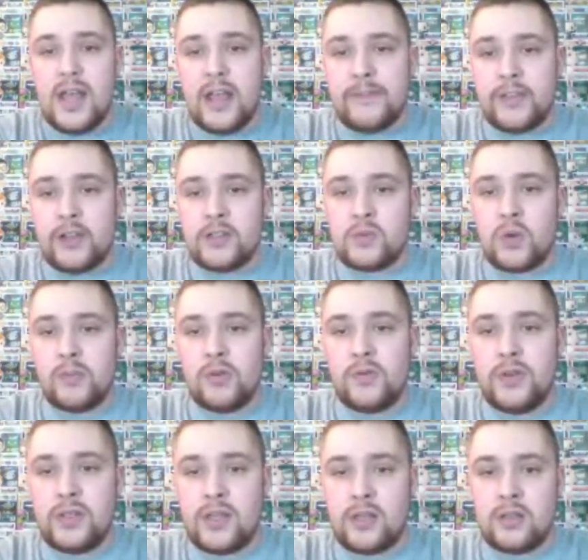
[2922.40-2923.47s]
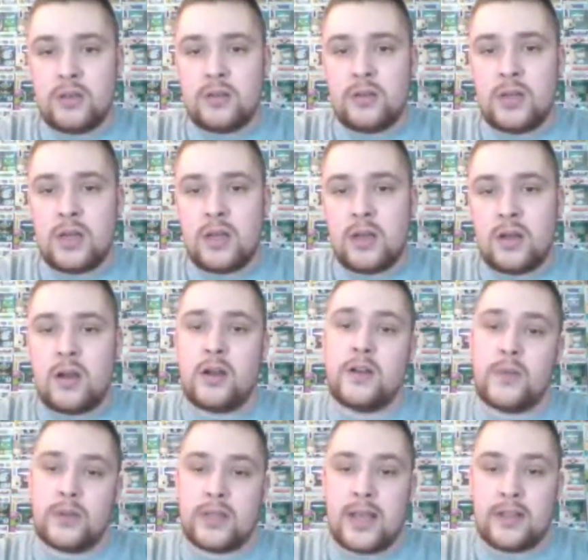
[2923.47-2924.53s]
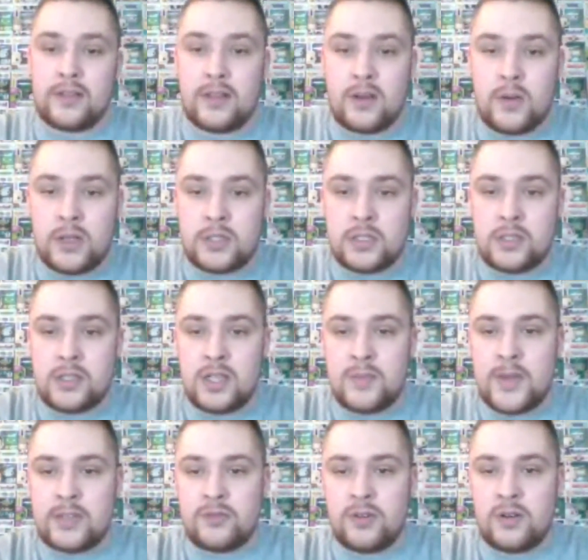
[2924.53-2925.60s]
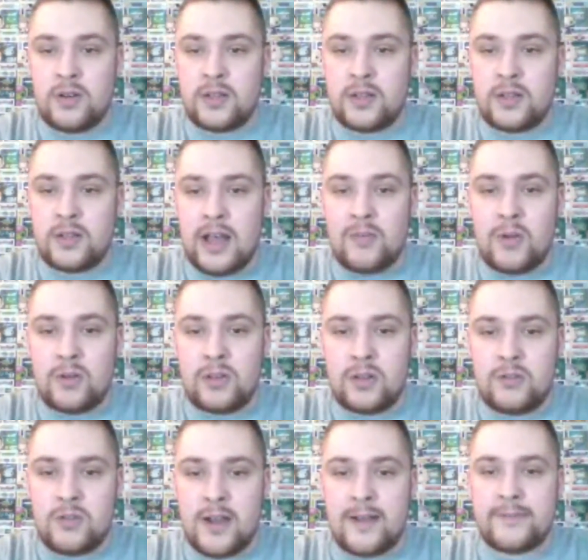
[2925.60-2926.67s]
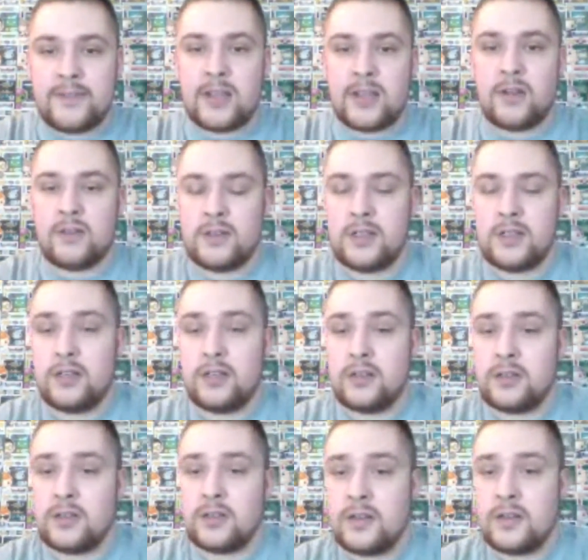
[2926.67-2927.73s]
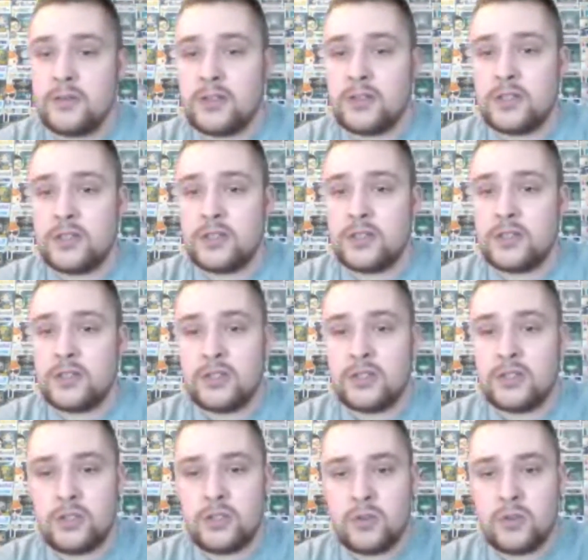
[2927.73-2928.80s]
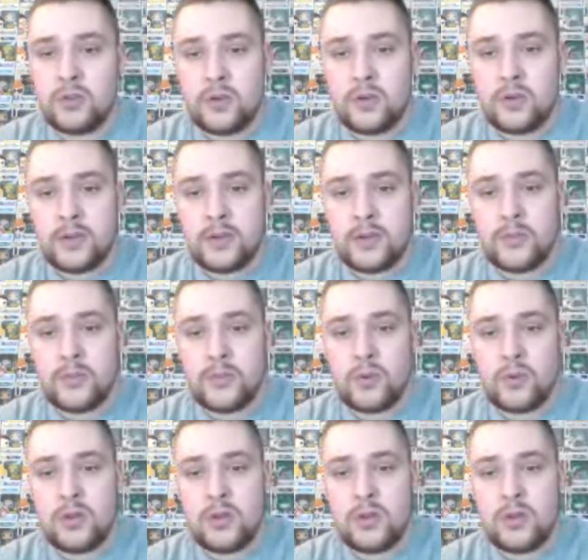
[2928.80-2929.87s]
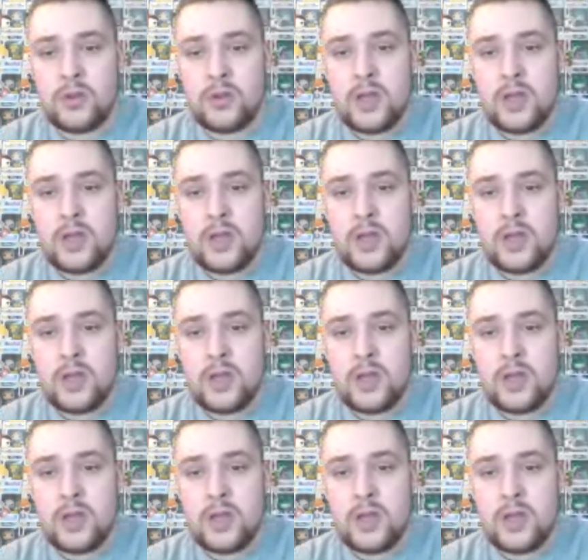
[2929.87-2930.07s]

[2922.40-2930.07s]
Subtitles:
If there's one movie that I already went asked that question, saw The Maze Runner at the Alamo Drafthouse Theater. It was enjoyable.